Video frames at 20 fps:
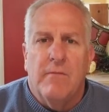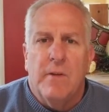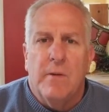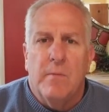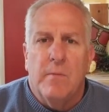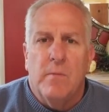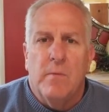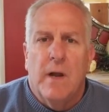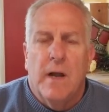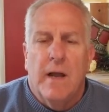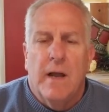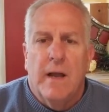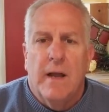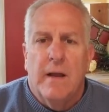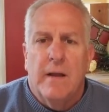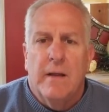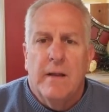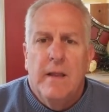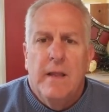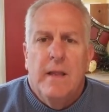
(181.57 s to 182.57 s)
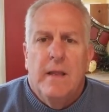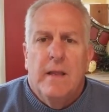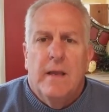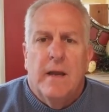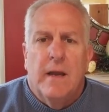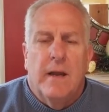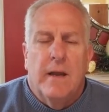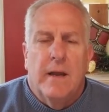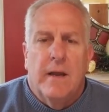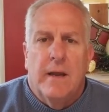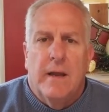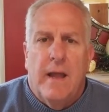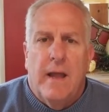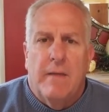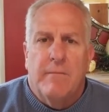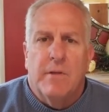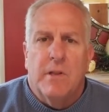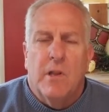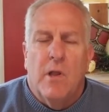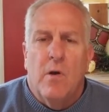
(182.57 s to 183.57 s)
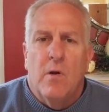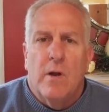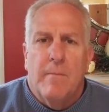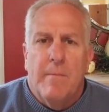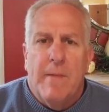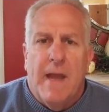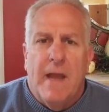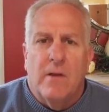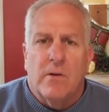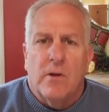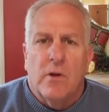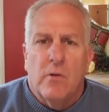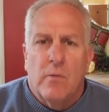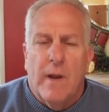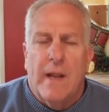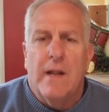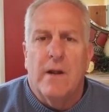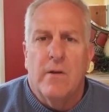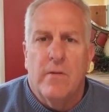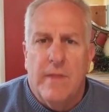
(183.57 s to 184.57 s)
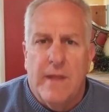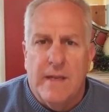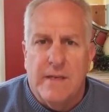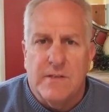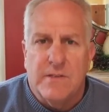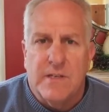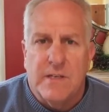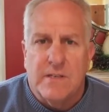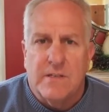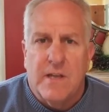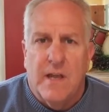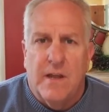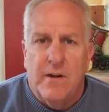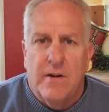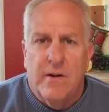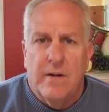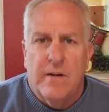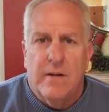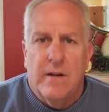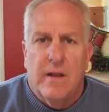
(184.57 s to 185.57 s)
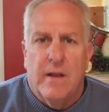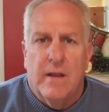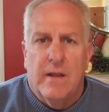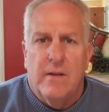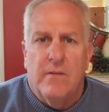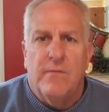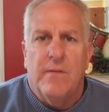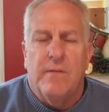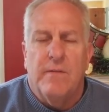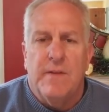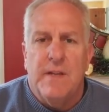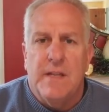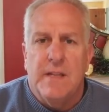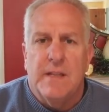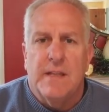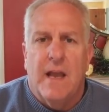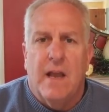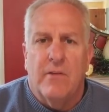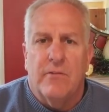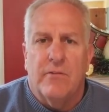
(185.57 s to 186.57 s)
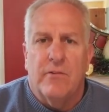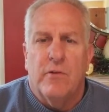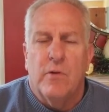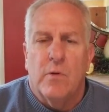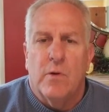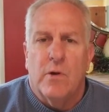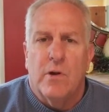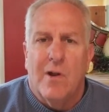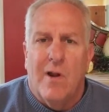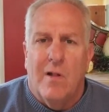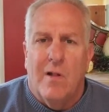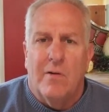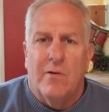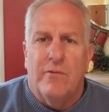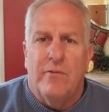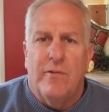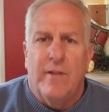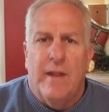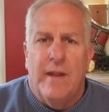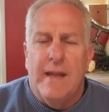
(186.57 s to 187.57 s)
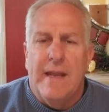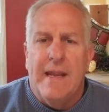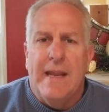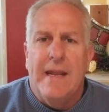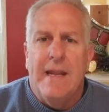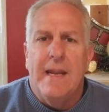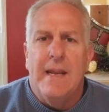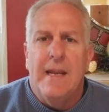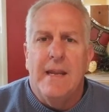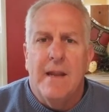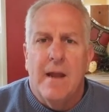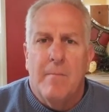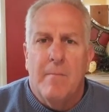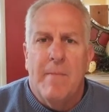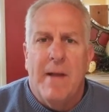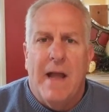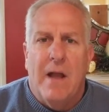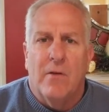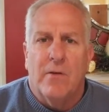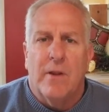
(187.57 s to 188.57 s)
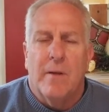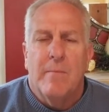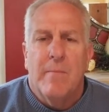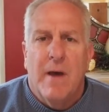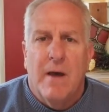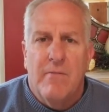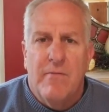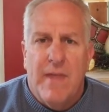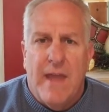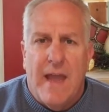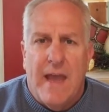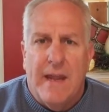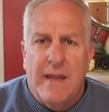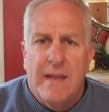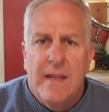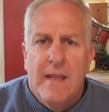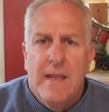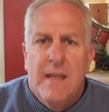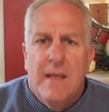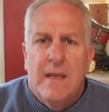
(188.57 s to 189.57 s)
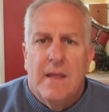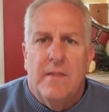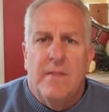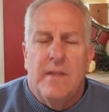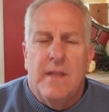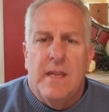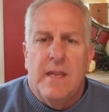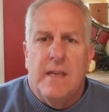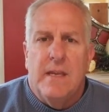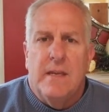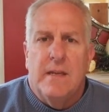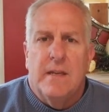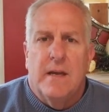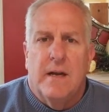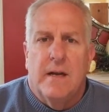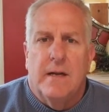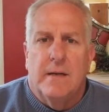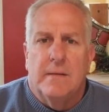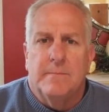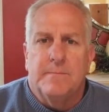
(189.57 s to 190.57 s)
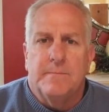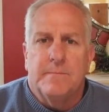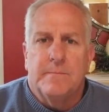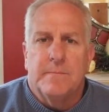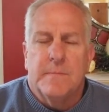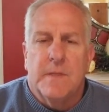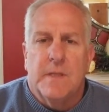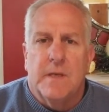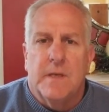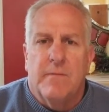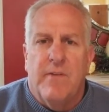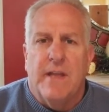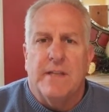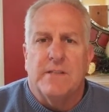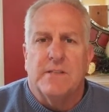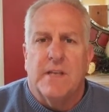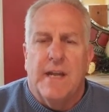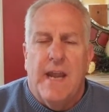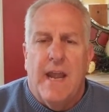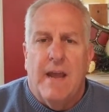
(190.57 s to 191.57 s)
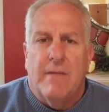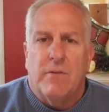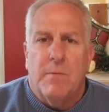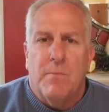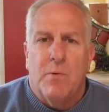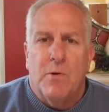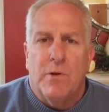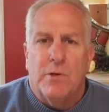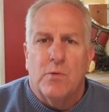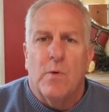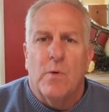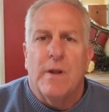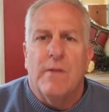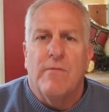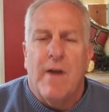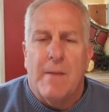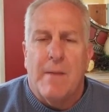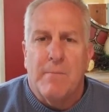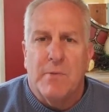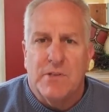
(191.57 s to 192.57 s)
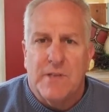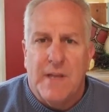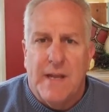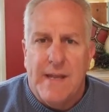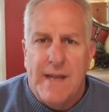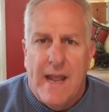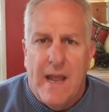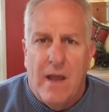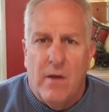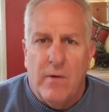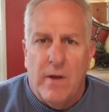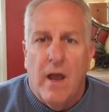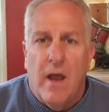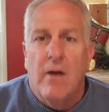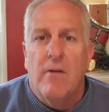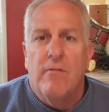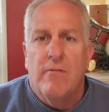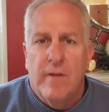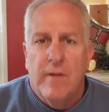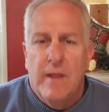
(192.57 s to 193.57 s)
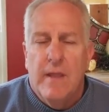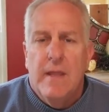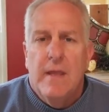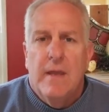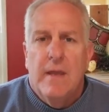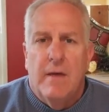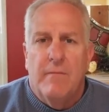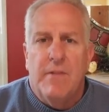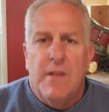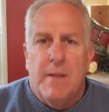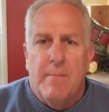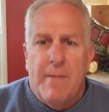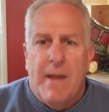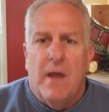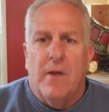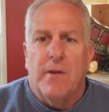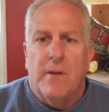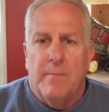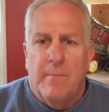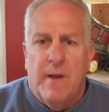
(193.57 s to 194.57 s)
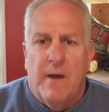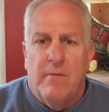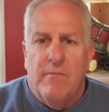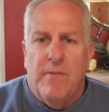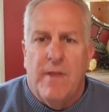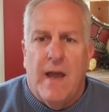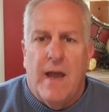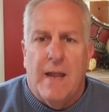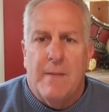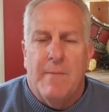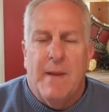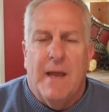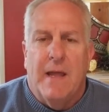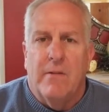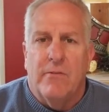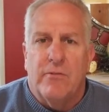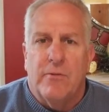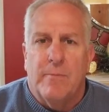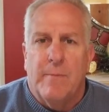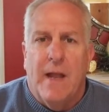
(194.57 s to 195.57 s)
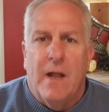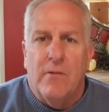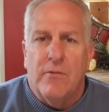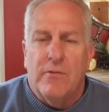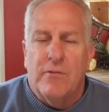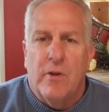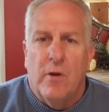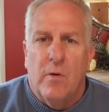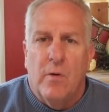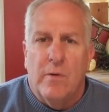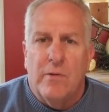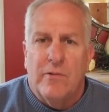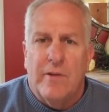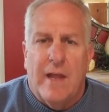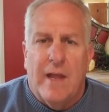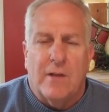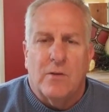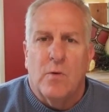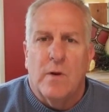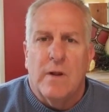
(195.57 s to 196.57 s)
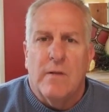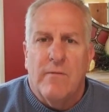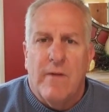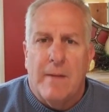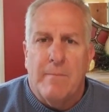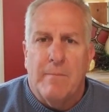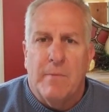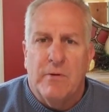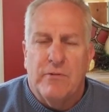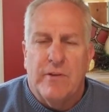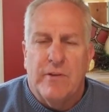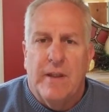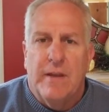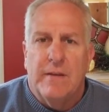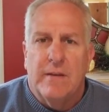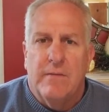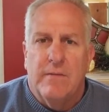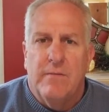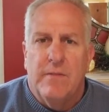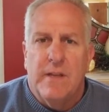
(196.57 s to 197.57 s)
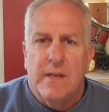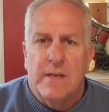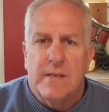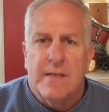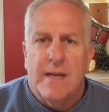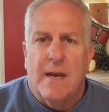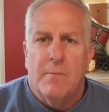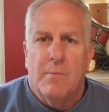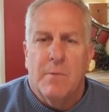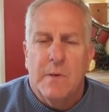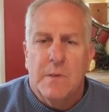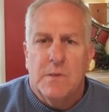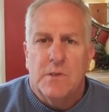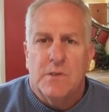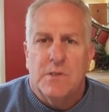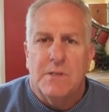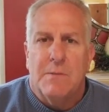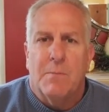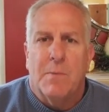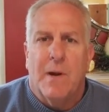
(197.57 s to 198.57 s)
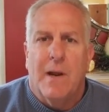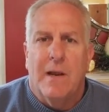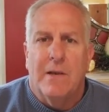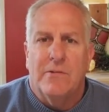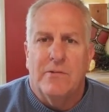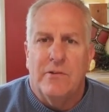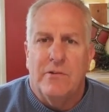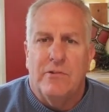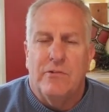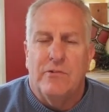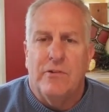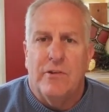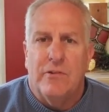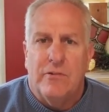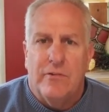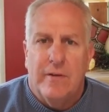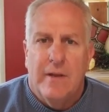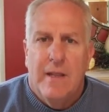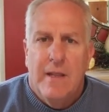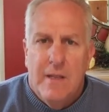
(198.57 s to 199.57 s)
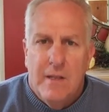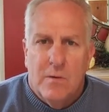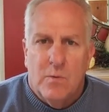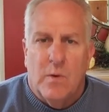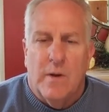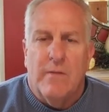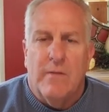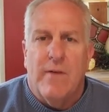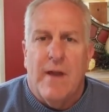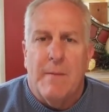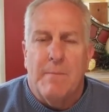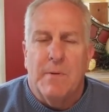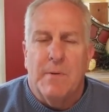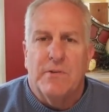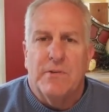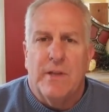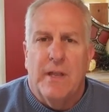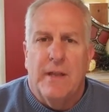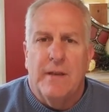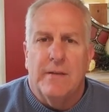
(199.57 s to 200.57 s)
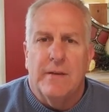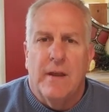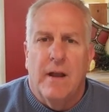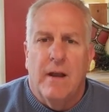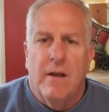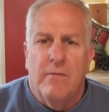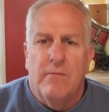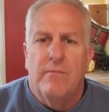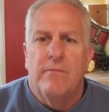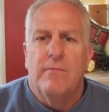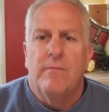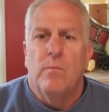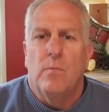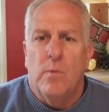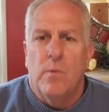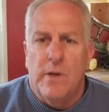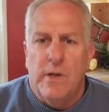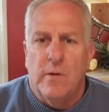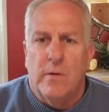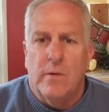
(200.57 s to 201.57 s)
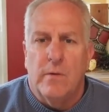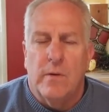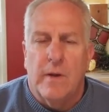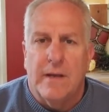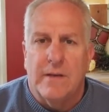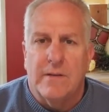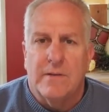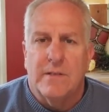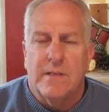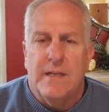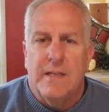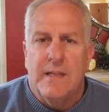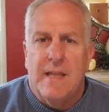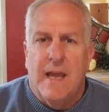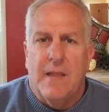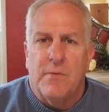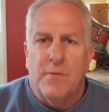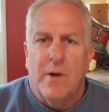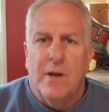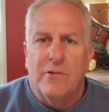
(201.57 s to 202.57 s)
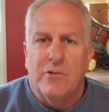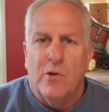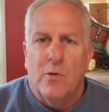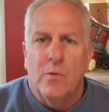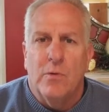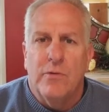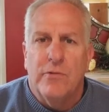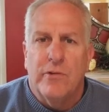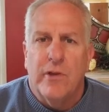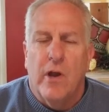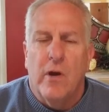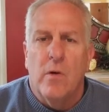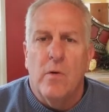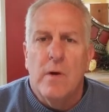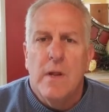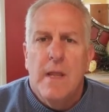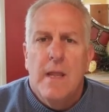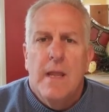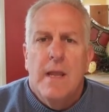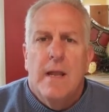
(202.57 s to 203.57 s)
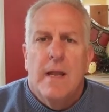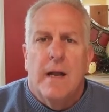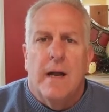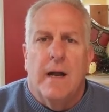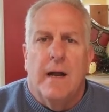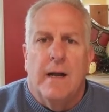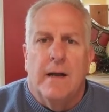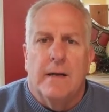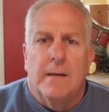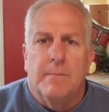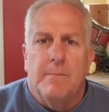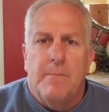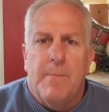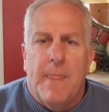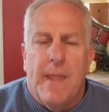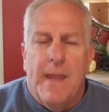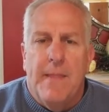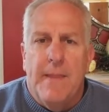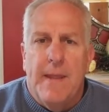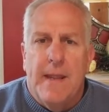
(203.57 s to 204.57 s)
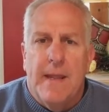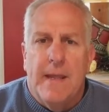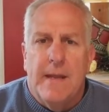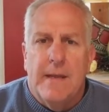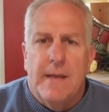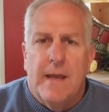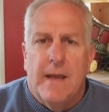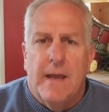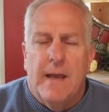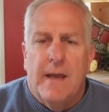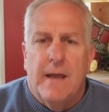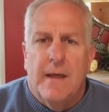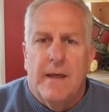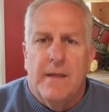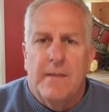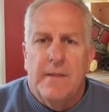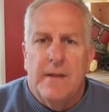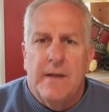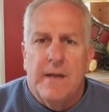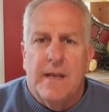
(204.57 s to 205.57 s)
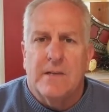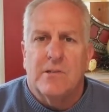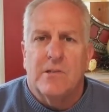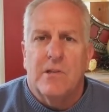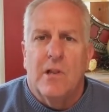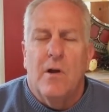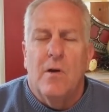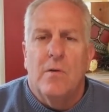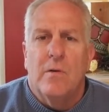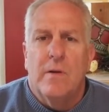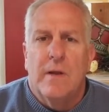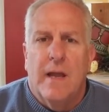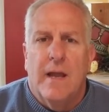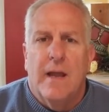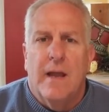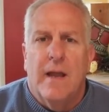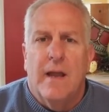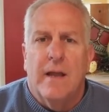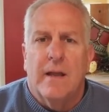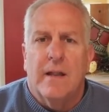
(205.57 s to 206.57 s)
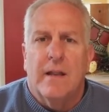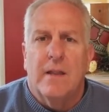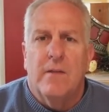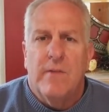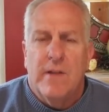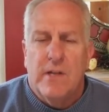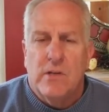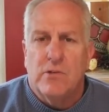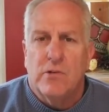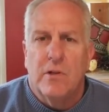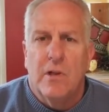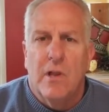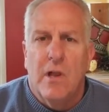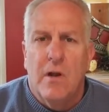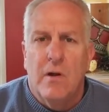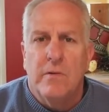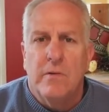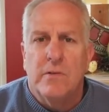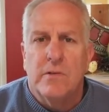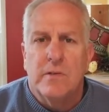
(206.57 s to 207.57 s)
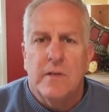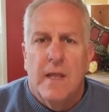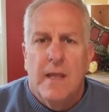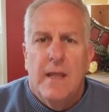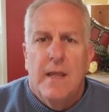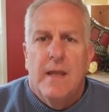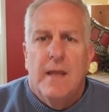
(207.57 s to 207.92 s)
if you have a loan amount greater than $615,200, then any amount above that, the vet's going to have to put 25% down of the amount above the high balance amount. So it's not 25% of the entire purchasing price, it's just 25% of when you exceed that threshold. So, and then the next loan, conventional loans,